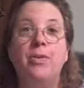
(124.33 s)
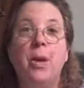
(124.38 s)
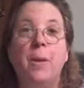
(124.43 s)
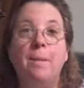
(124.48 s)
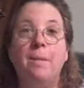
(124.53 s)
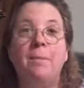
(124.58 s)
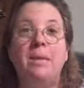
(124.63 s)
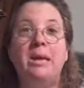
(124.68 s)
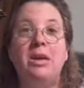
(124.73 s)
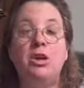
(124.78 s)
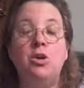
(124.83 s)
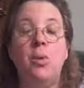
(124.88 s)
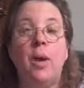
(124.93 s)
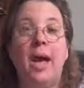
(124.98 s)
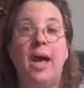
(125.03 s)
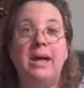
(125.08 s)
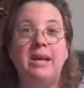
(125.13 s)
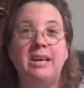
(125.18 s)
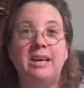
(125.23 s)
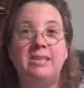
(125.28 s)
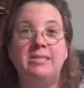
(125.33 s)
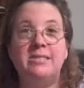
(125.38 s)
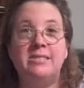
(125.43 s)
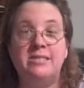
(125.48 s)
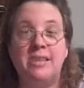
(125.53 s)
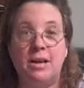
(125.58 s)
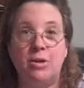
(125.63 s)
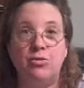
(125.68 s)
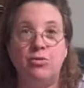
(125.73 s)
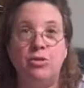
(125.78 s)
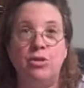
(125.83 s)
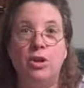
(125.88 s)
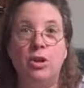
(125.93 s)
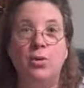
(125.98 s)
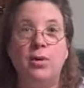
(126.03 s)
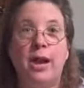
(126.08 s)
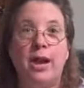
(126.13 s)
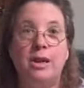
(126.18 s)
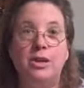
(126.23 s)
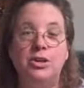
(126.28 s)
They'll meet you at a central
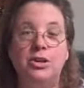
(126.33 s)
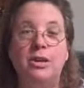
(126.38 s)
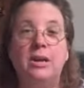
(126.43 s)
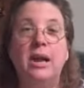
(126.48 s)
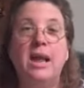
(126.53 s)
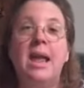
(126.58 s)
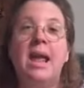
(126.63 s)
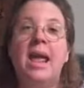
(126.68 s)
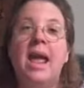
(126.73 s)
location,